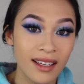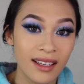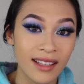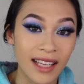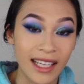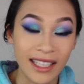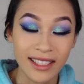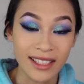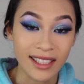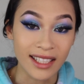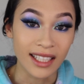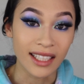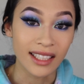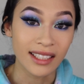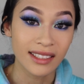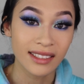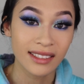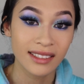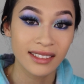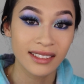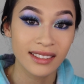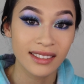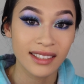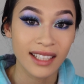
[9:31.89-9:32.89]
That's it.
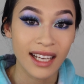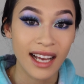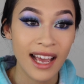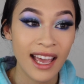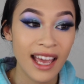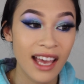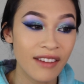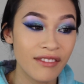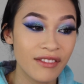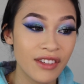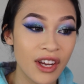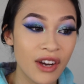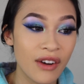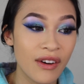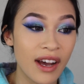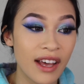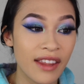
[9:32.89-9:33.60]
I have no